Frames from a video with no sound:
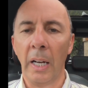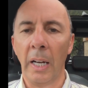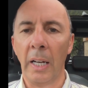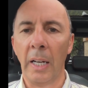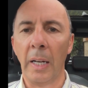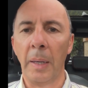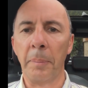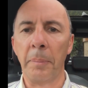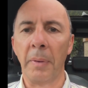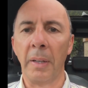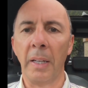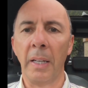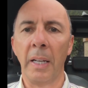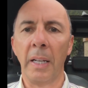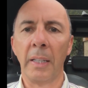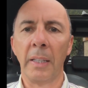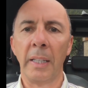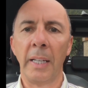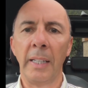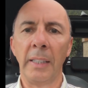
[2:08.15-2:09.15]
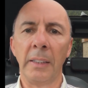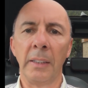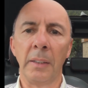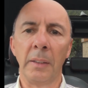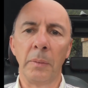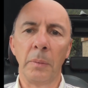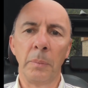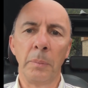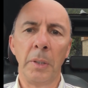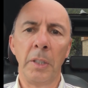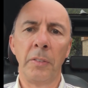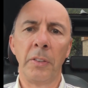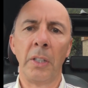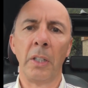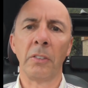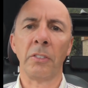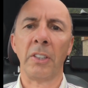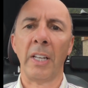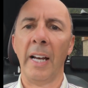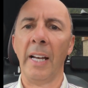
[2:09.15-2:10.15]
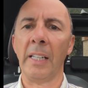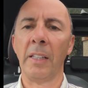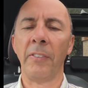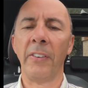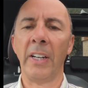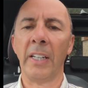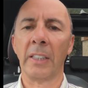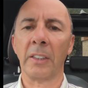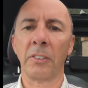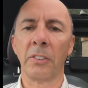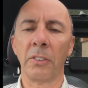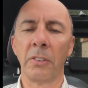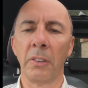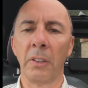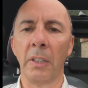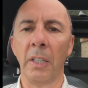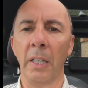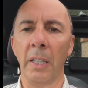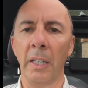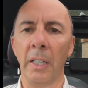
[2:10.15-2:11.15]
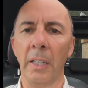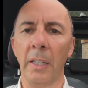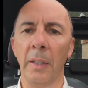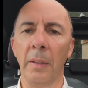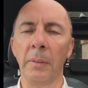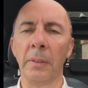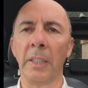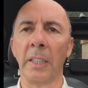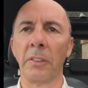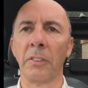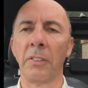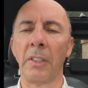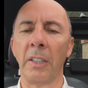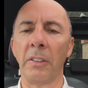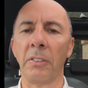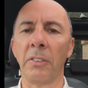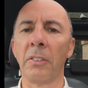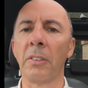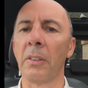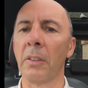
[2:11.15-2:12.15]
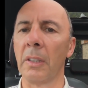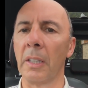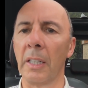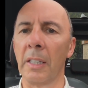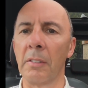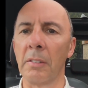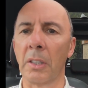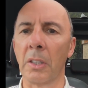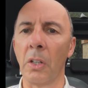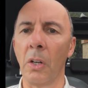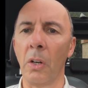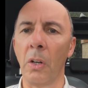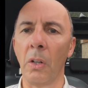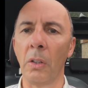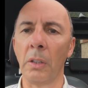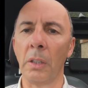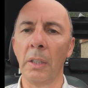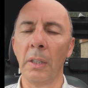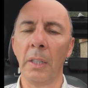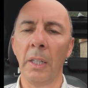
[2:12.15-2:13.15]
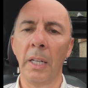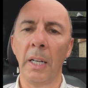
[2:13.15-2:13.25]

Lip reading: Then moving on to Halifax, next test that I recall.